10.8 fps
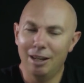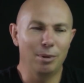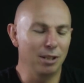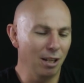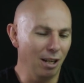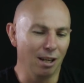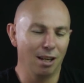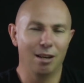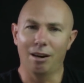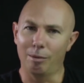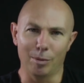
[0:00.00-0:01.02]
But, yeah,
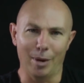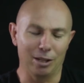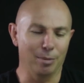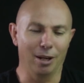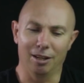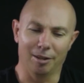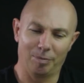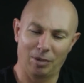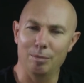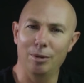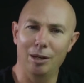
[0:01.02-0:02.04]
I'm the matchmaker.
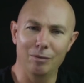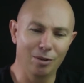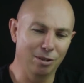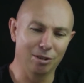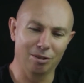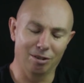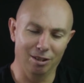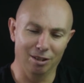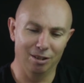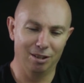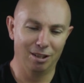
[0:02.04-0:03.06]
Khabib versus
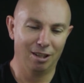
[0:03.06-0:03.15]
Conor.